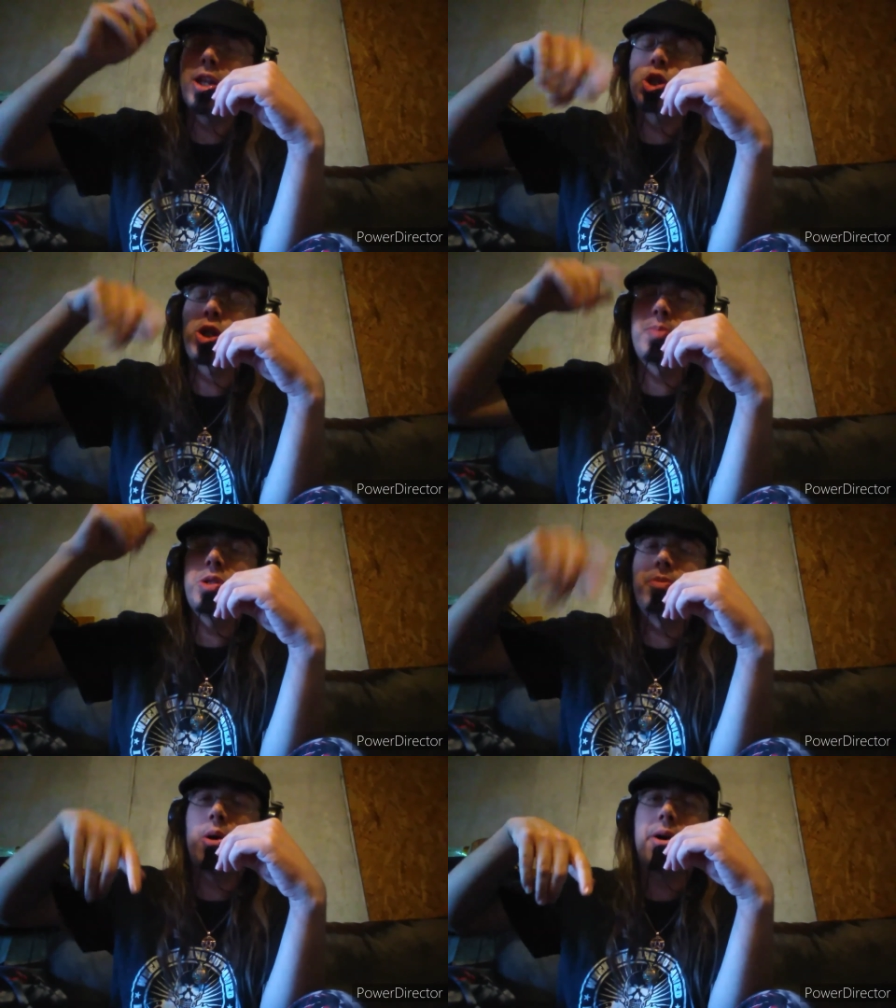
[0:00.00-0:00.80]
the
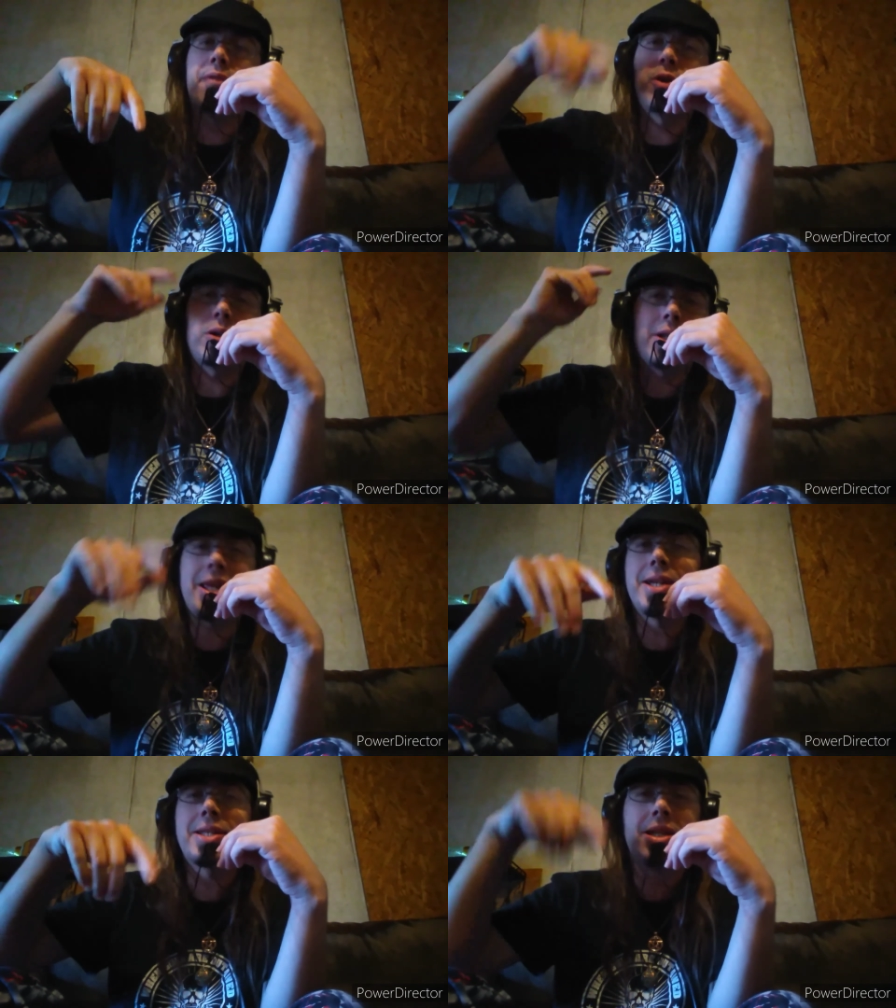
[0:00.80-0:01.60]
description bar for
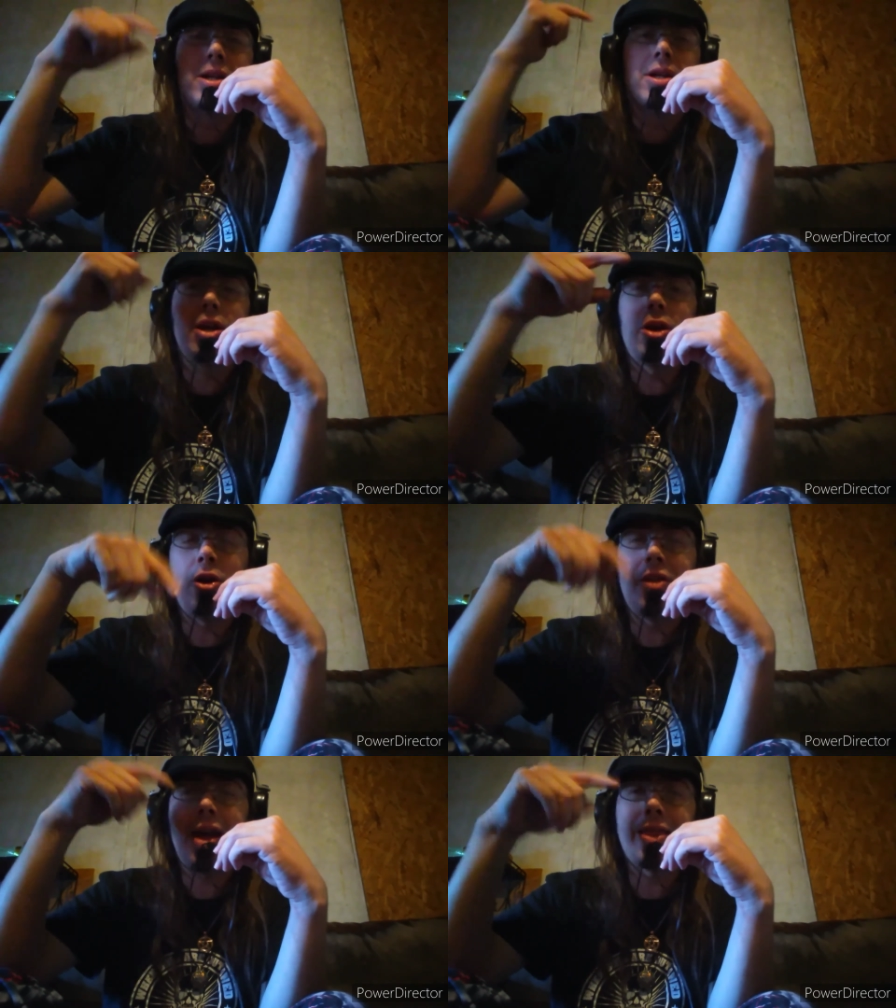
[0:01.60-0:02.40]
links and
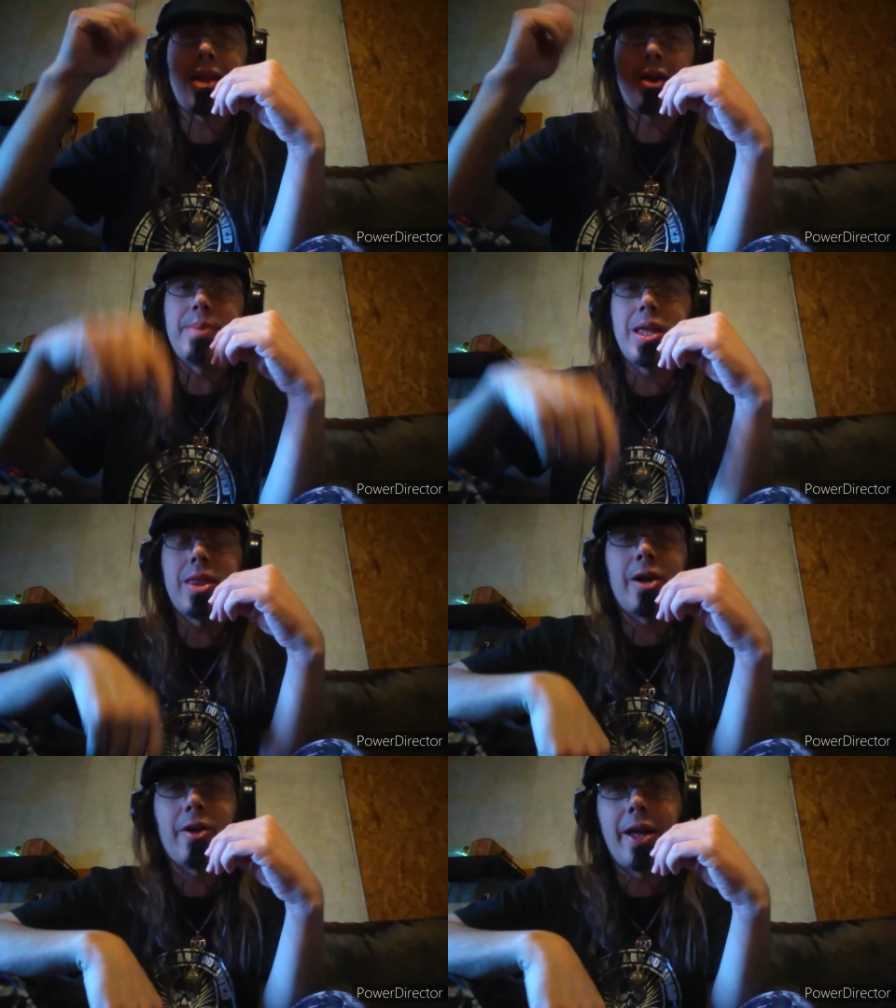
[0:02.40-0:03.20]
all that. That'll be
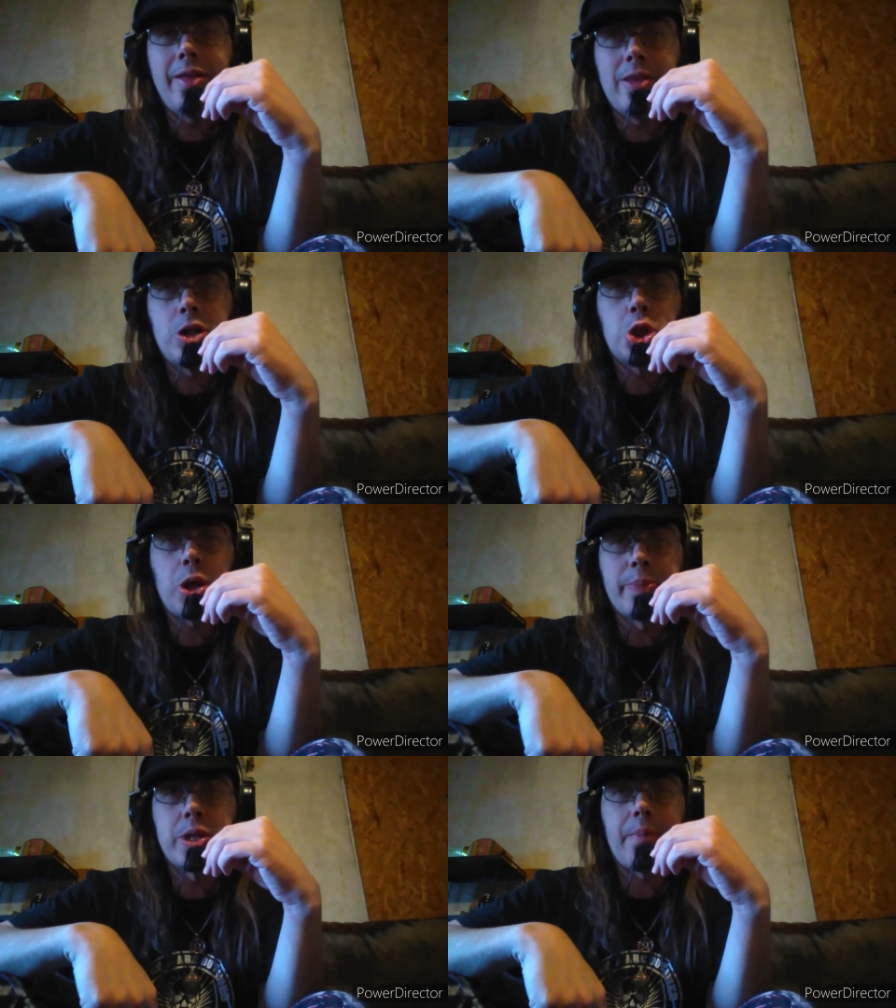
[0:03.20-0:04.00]
there in the
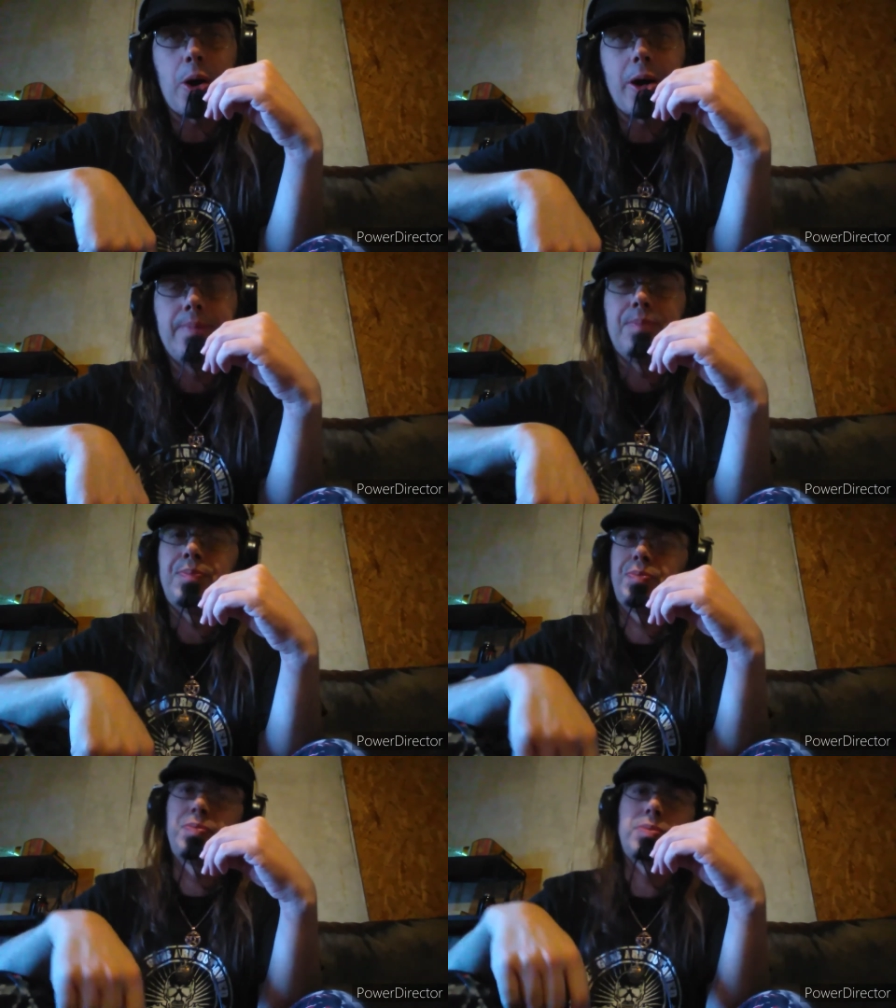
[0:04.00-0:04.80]
description bar
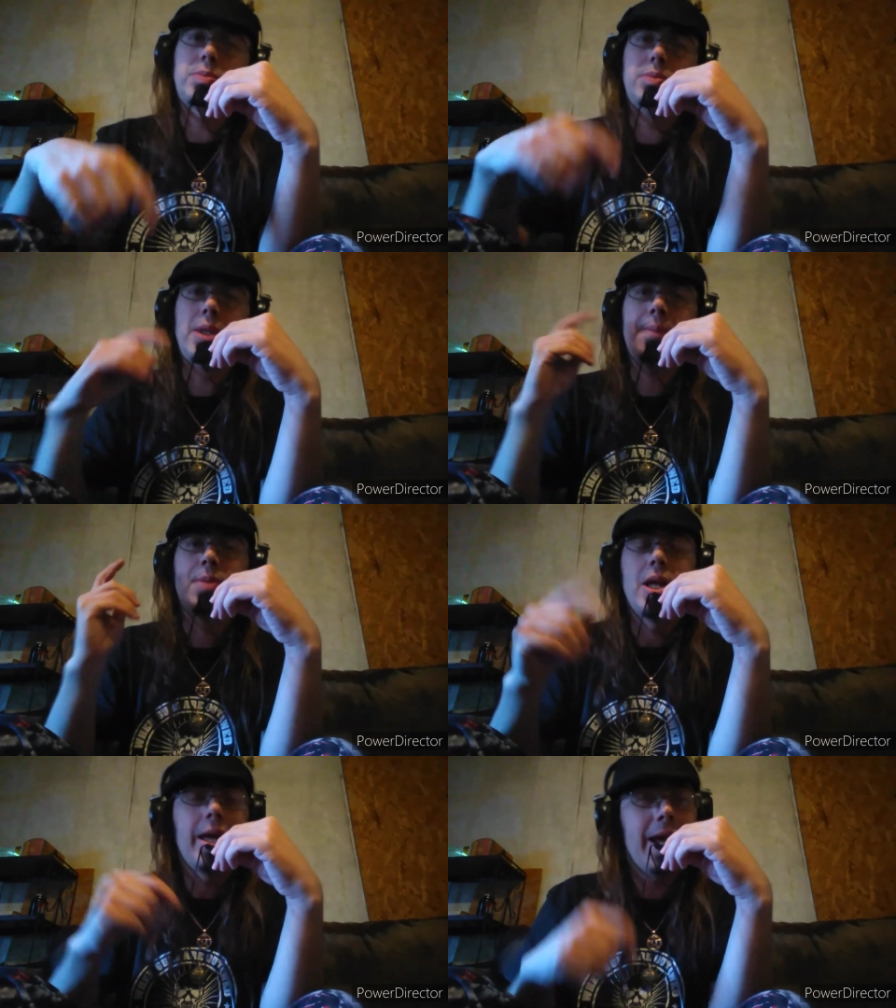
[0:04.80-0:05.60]

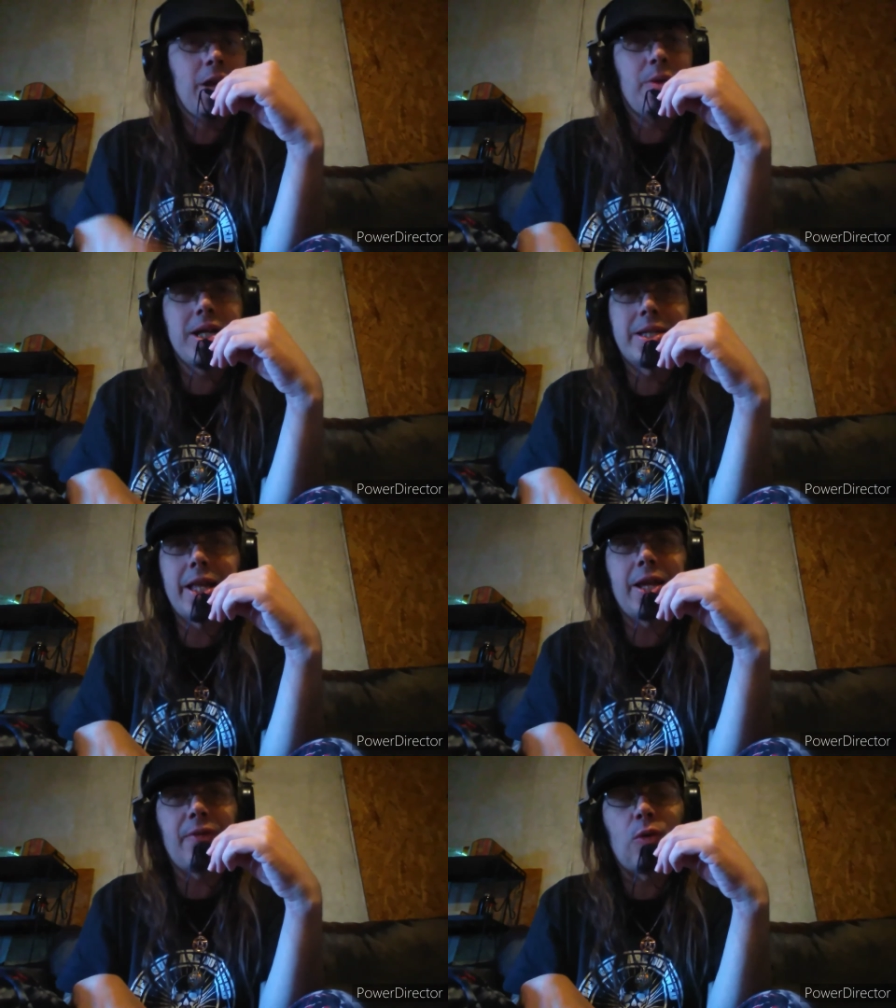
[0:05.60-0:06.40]
anyways,
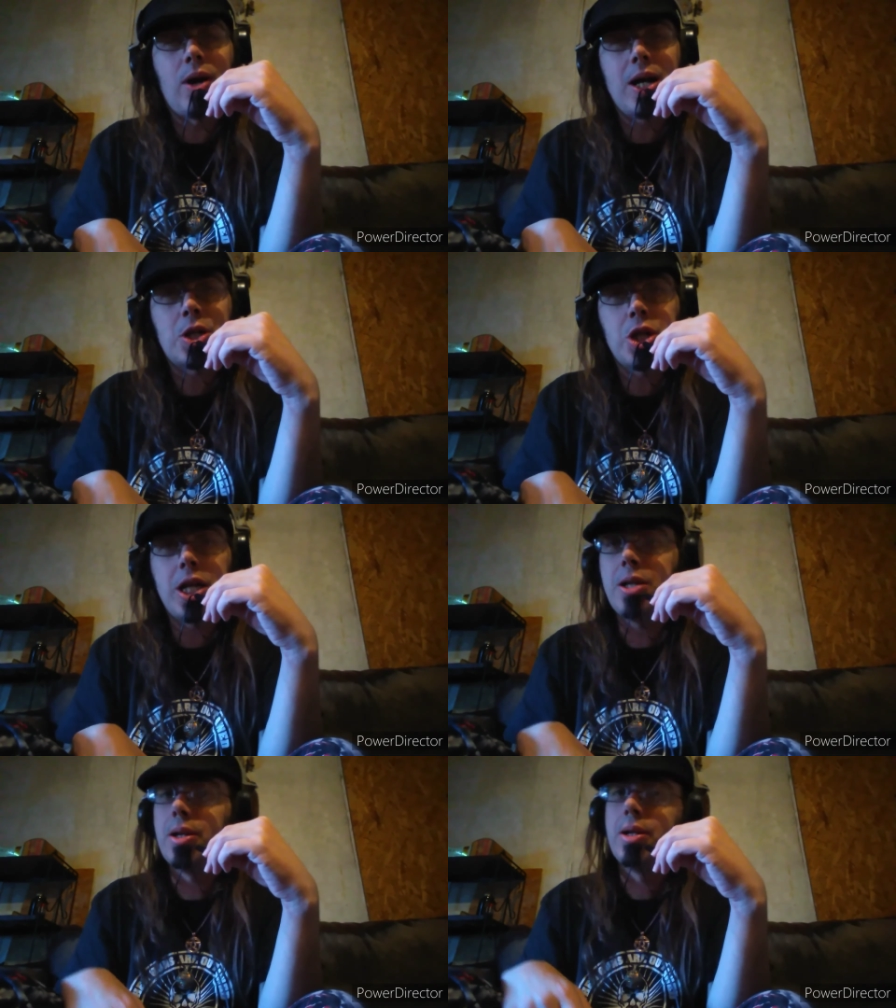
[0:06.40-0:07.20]
thank you for
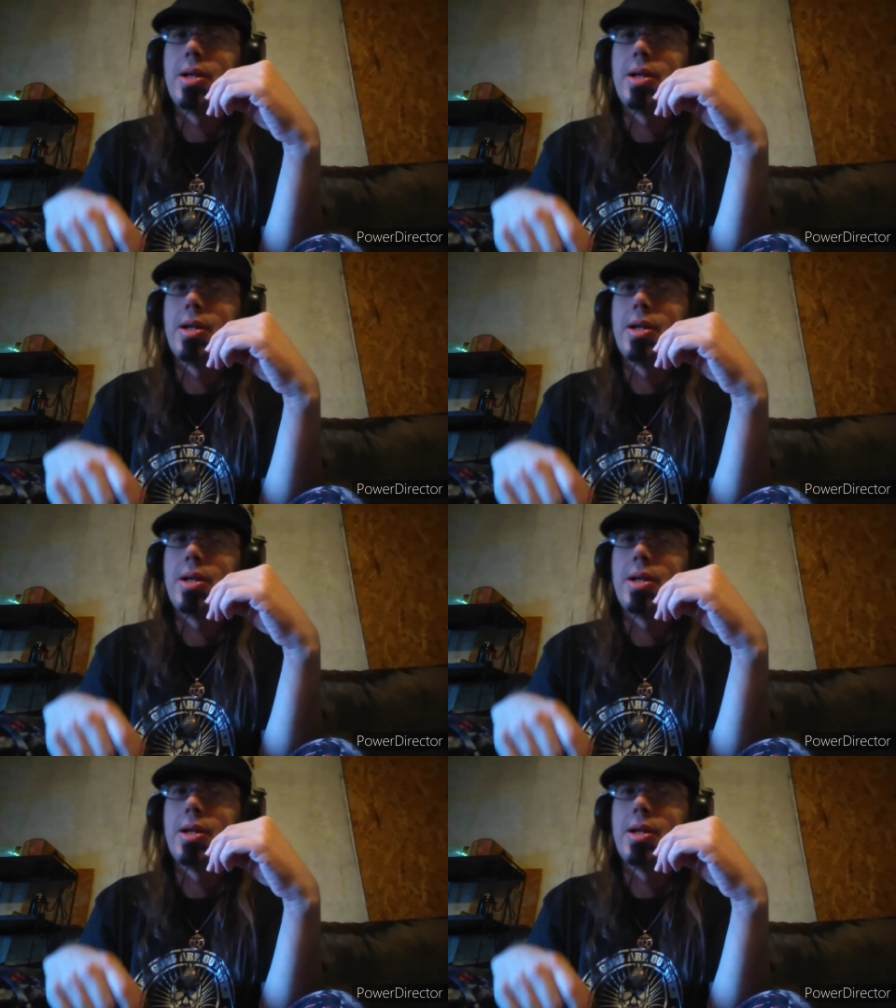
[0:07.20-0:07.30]
watching.